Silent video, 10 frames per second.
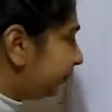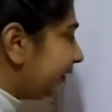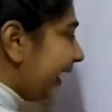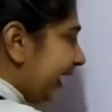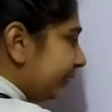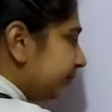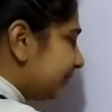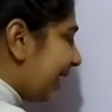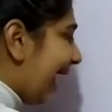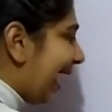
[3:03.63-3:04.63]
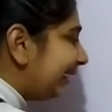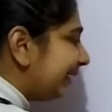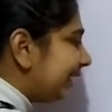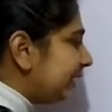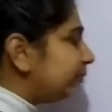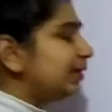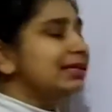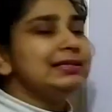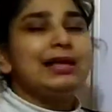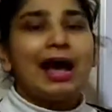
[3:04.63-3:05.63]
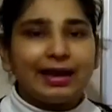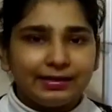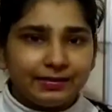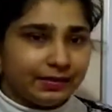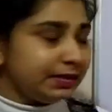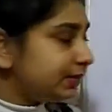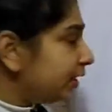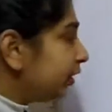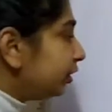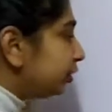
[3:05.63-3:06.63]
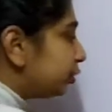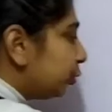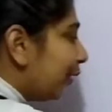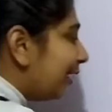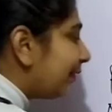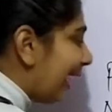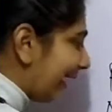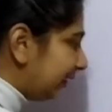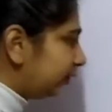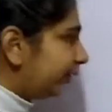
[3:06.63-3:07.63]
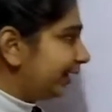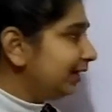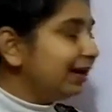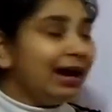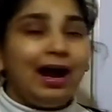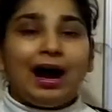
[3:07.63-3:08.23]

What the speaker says: names and email IDs you are entering